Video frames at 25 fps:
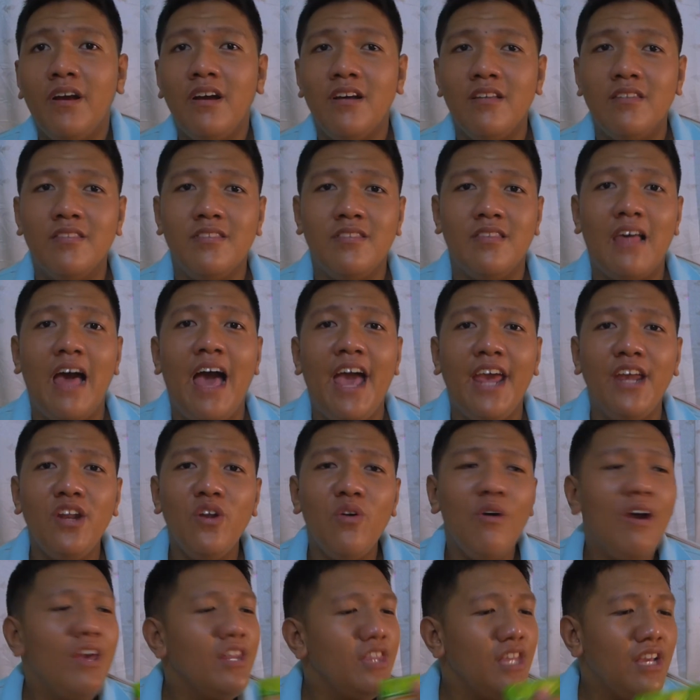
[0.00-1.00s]
because I
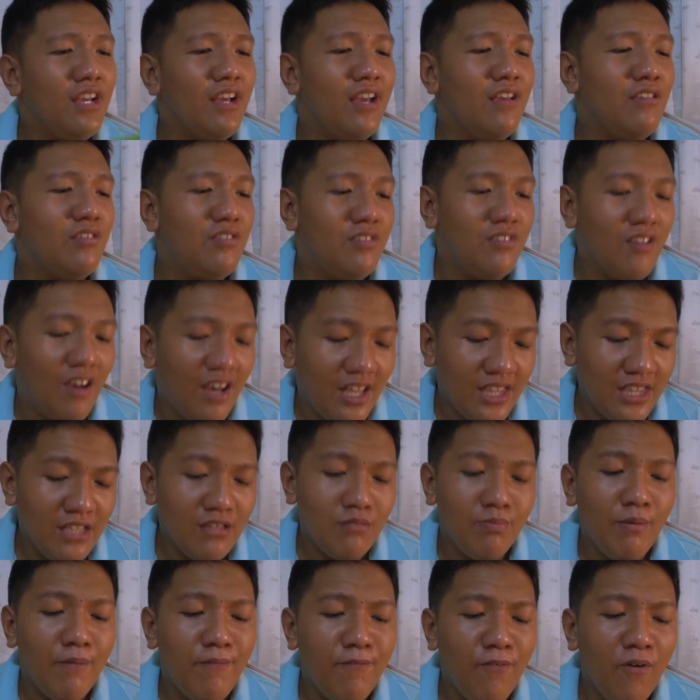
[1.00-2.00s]
know I think I saw
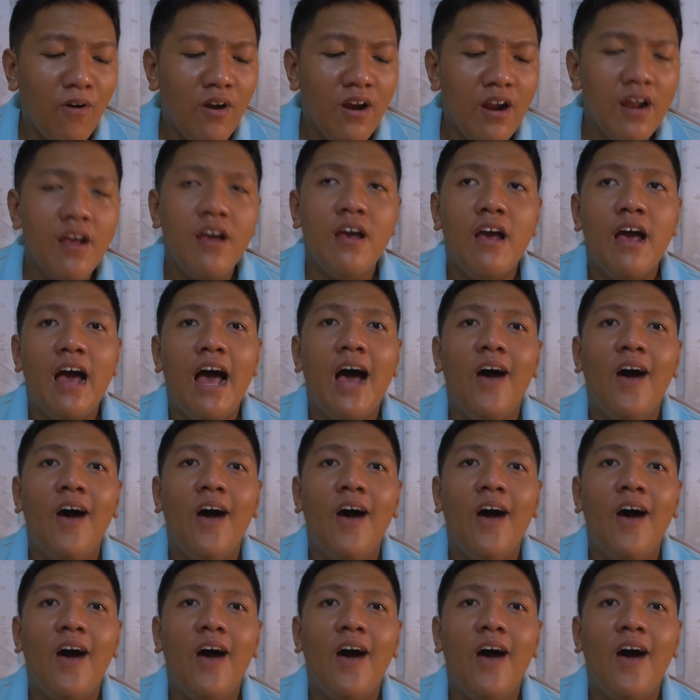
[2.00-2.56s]
this before.